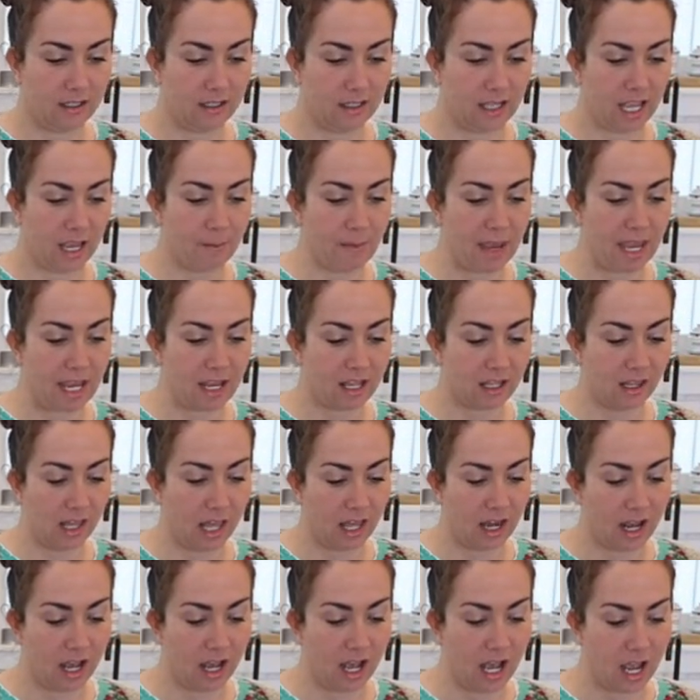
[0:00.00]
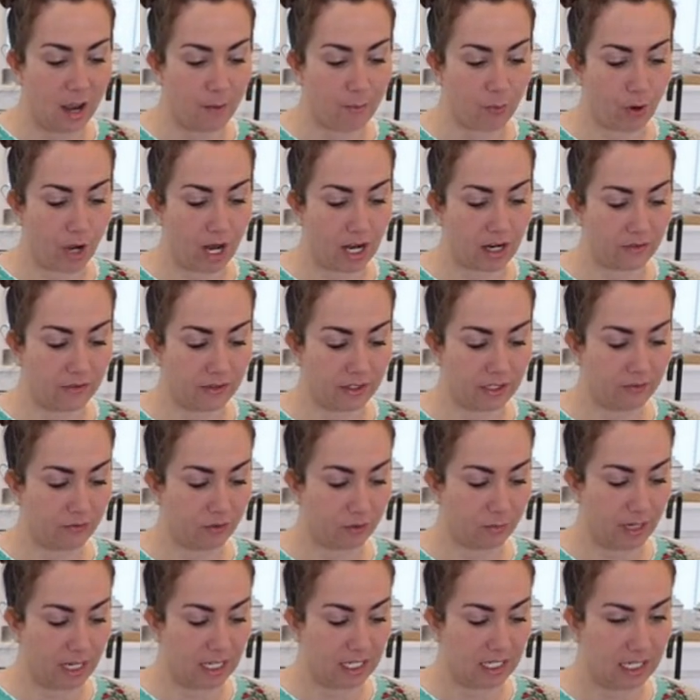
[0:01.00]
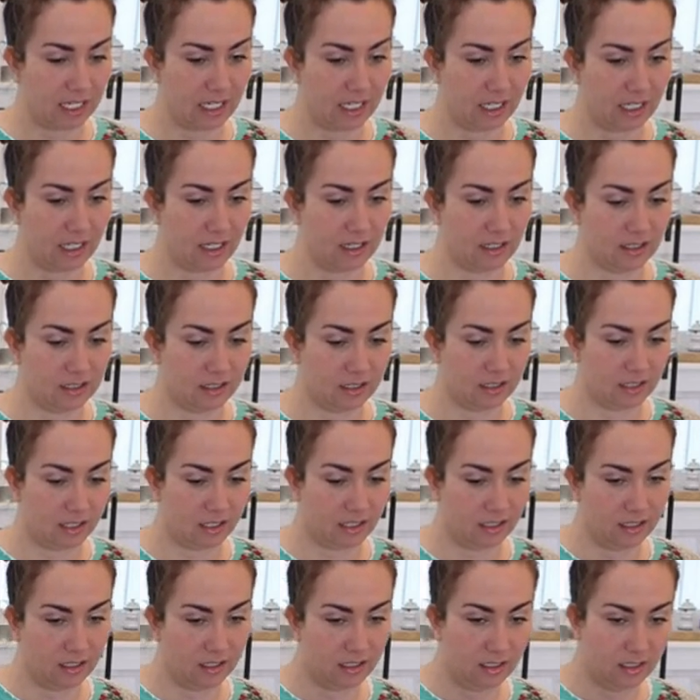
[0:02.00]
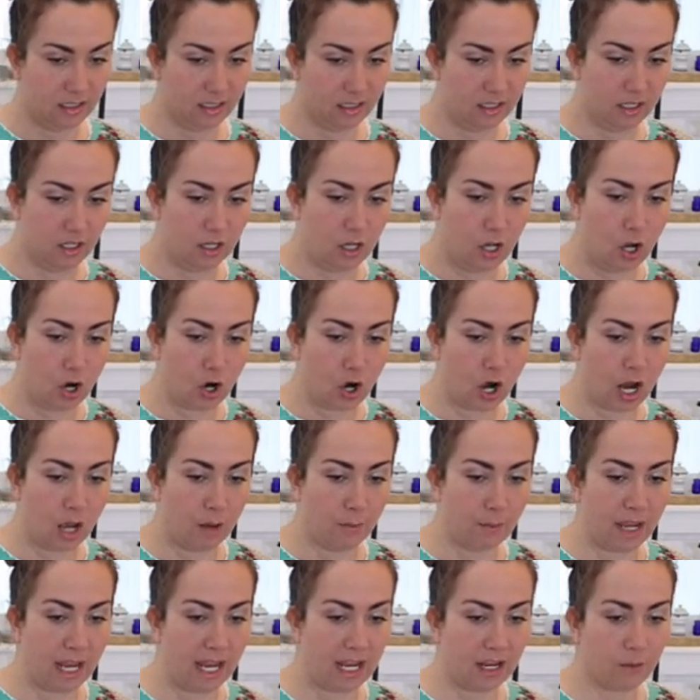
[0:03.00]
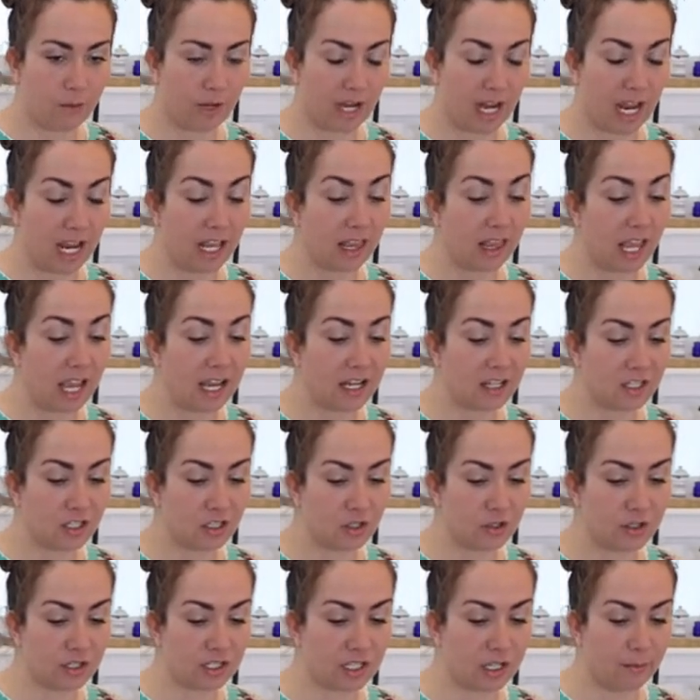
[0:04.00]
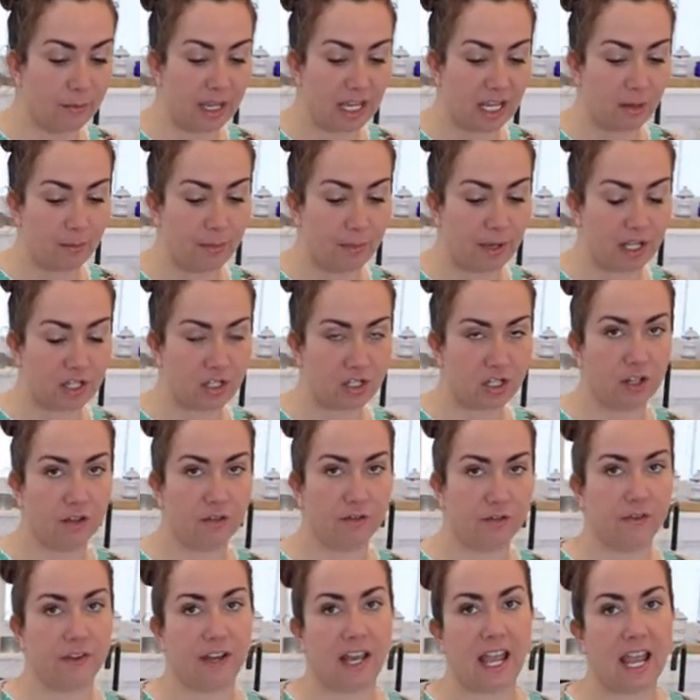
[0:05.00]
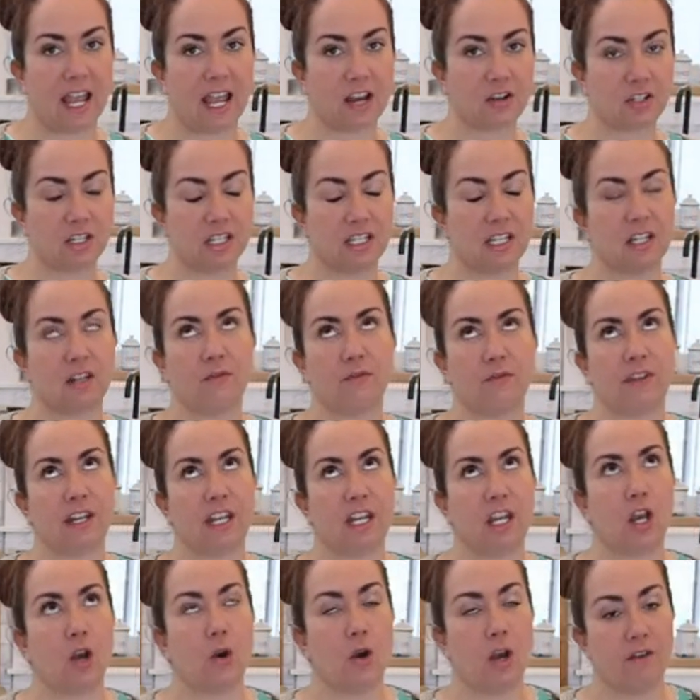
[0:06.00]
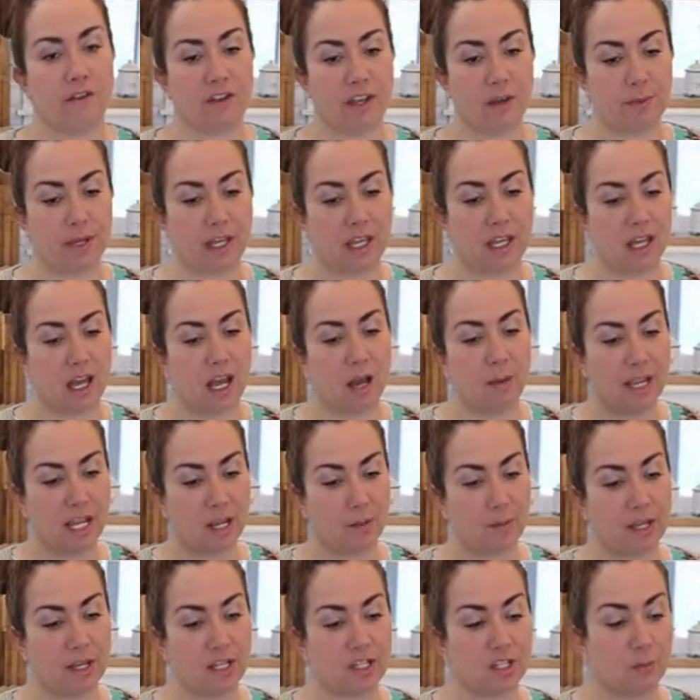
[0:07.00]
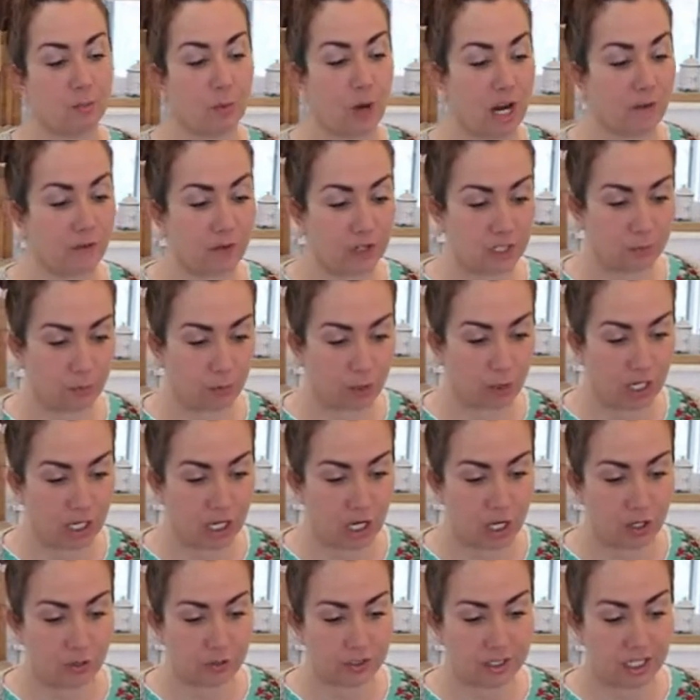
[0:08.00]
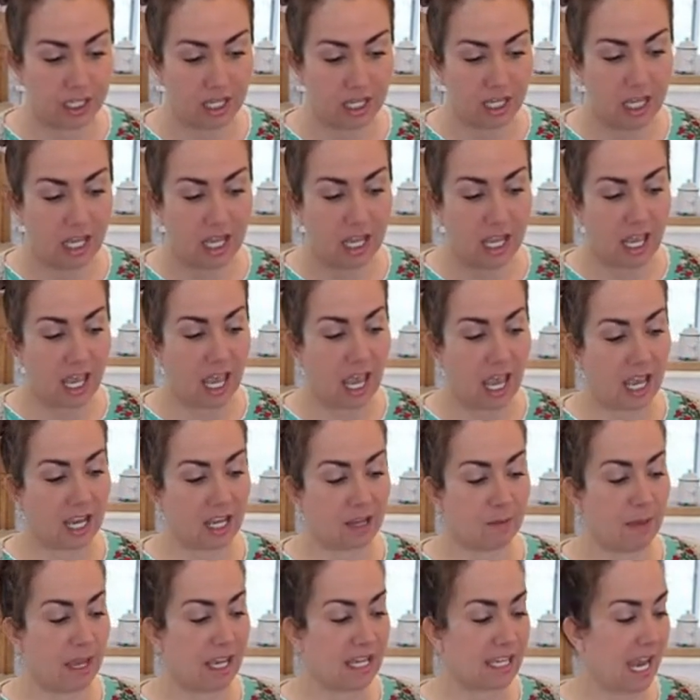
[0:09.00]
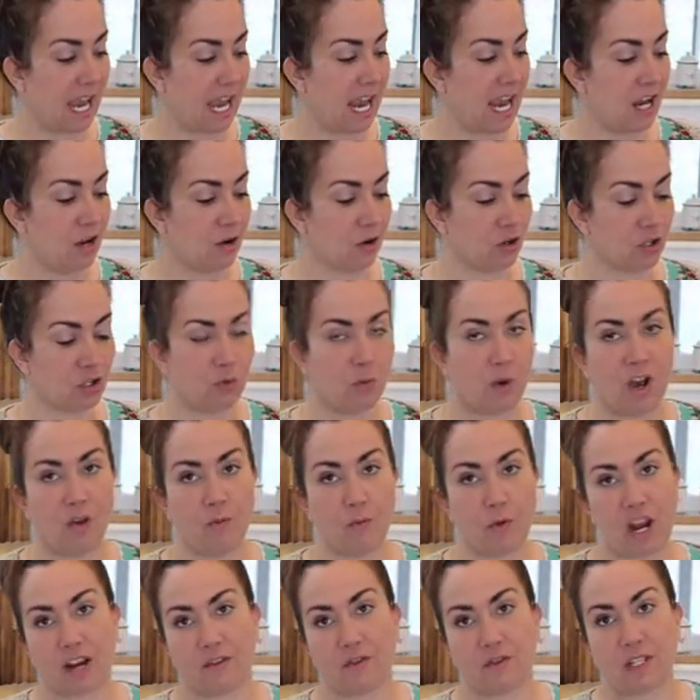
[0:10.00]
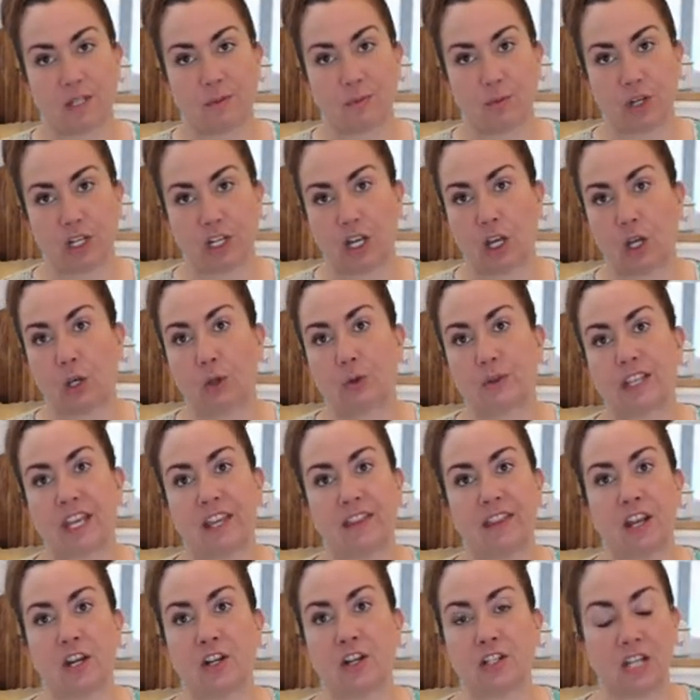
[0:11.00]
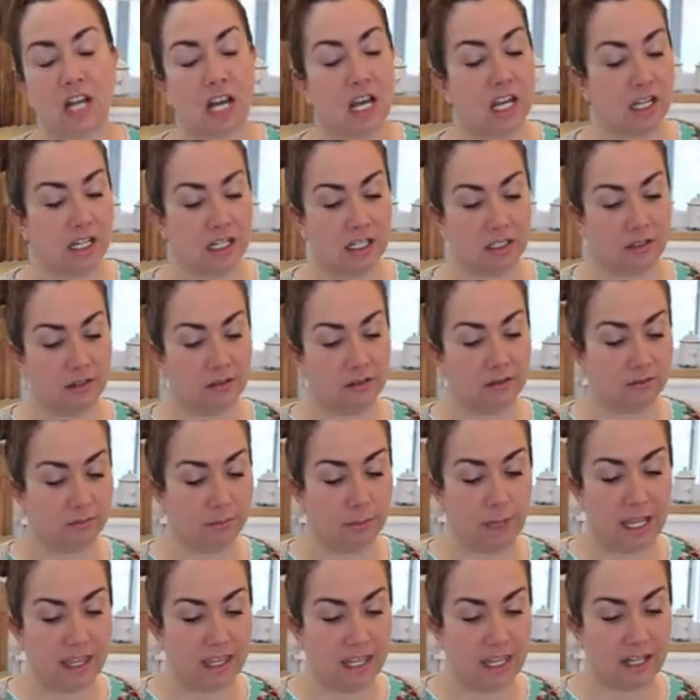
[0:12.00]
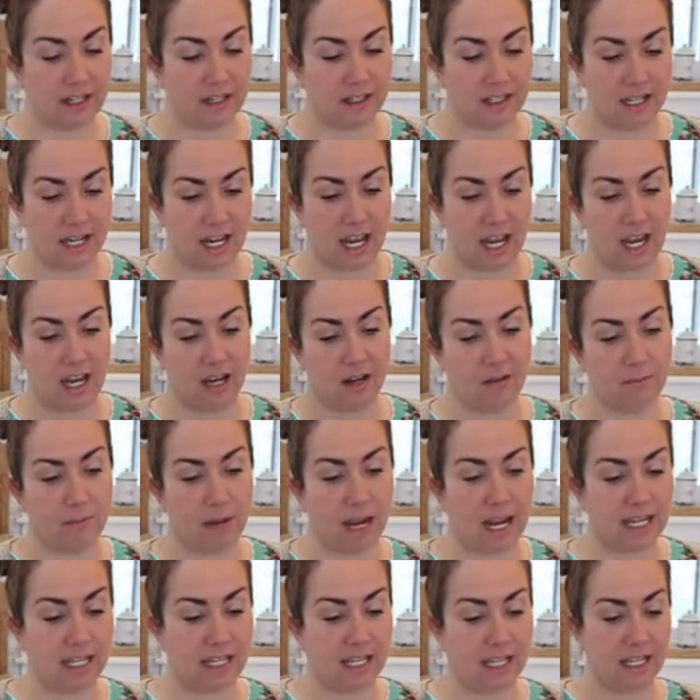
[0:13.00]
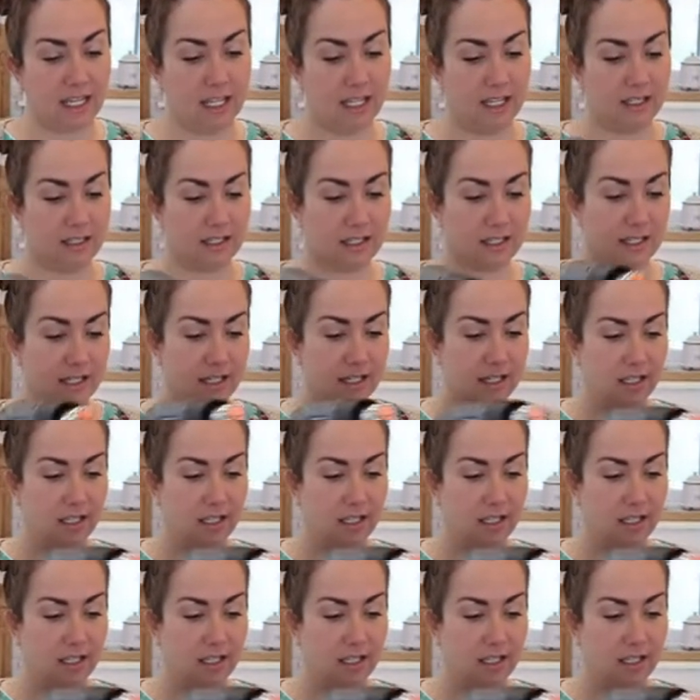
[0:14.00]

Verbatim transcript: I make a lot of hot breakfast for my kids. Or I'll make what I like to do is I'll make a bunch of, I actually did a video of it, but I'll make a bunch of breakfast burritos. I can make eight or 12 breakfast burritos and they're done by the end of the day. My kids